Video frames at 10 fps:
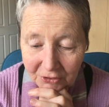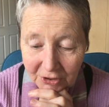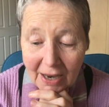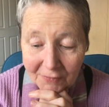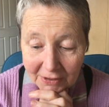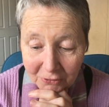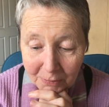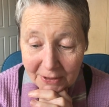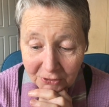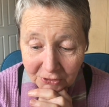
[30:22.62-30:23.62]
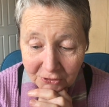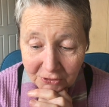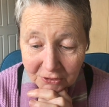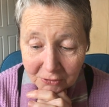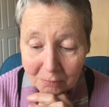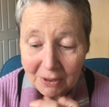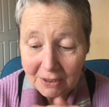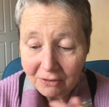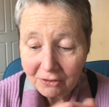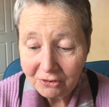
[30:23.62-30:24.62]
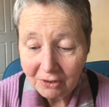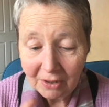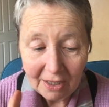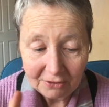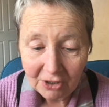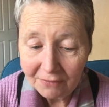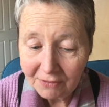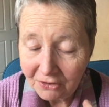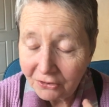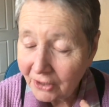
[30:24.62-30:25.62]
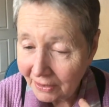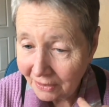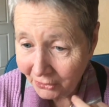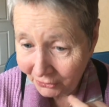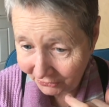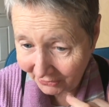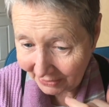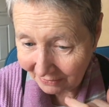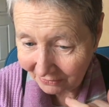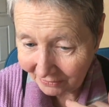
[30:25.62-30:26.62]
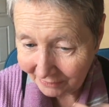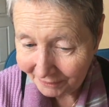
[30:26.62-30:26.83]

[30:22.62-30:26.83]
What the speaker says: to have that spaciousness means actually having to say no to things.